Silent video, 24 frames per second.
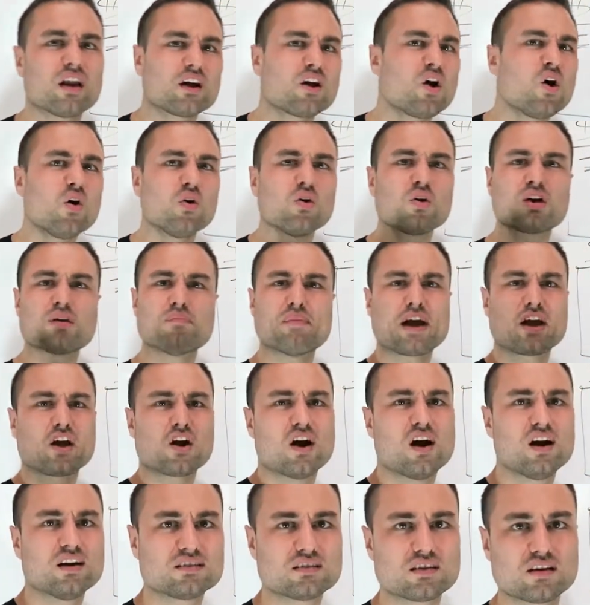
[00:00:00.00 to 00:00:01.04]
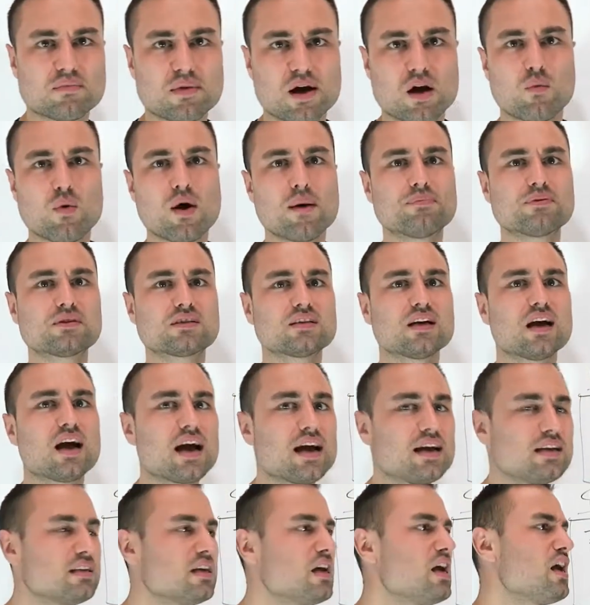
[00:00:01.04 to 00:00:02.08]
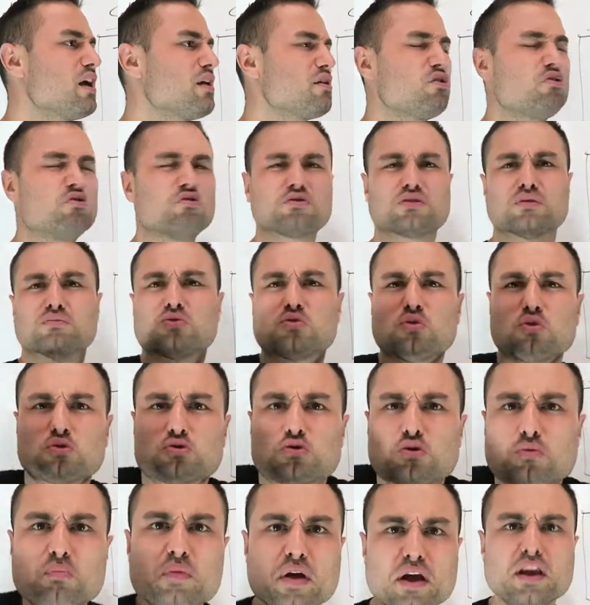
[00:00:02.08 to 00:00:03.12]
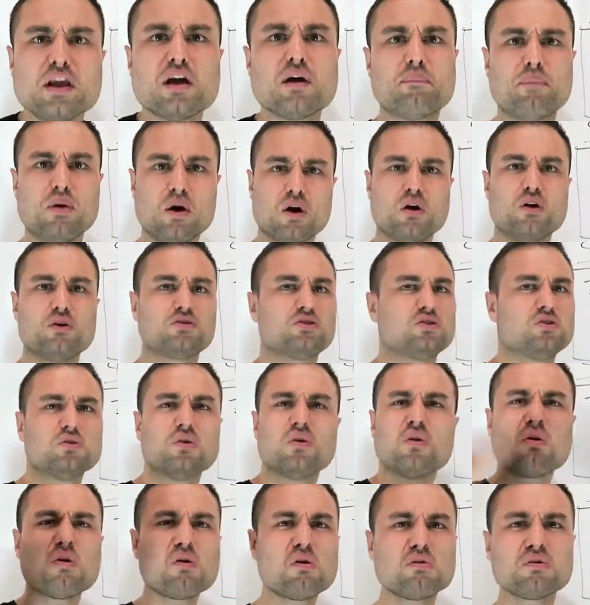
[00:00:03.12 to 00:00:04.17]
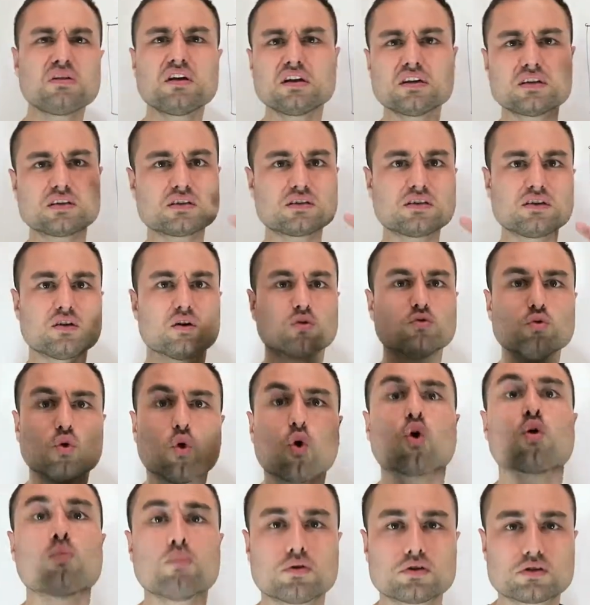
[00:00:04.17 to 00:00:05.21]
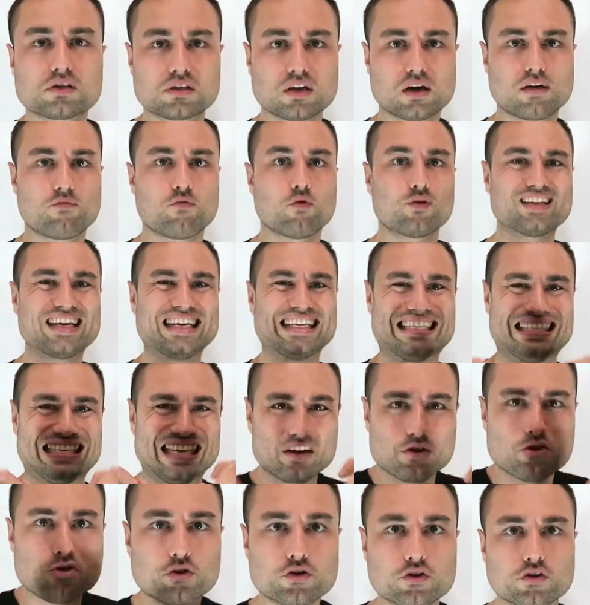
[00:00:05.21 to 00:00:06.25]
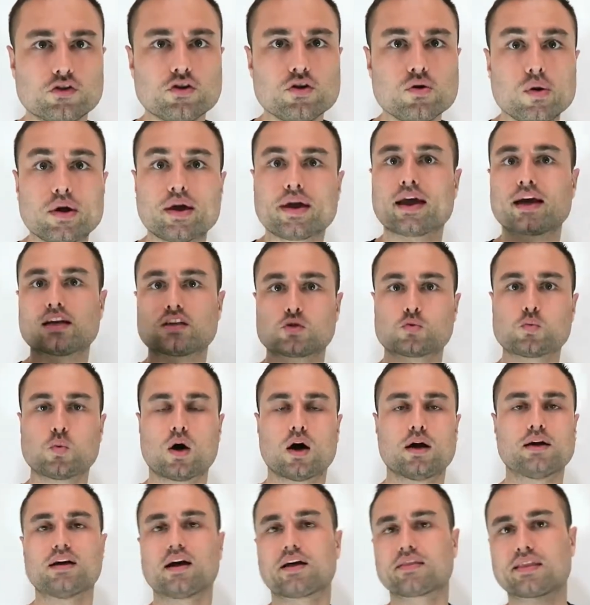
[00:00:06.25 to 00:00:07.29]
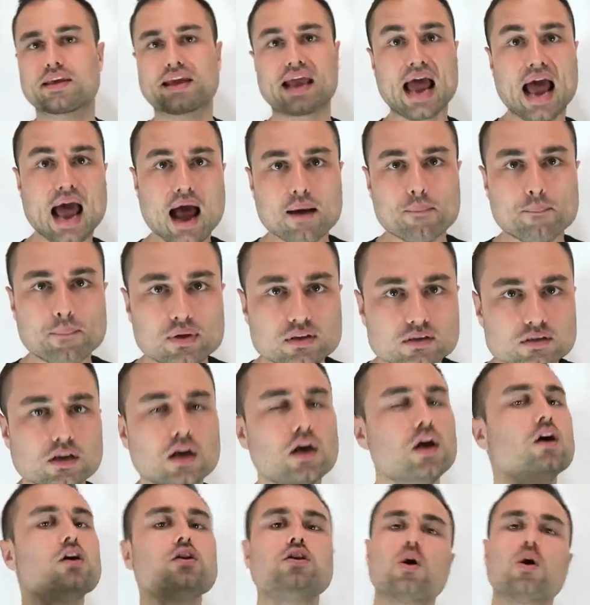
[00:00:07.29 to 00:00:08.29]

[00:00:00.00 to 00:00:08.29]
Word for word: You're like, oh, look at my content on my website. You do some social media posts, do all this, you know, normal stuff what they tell you to do, and guess what? Nothing happens.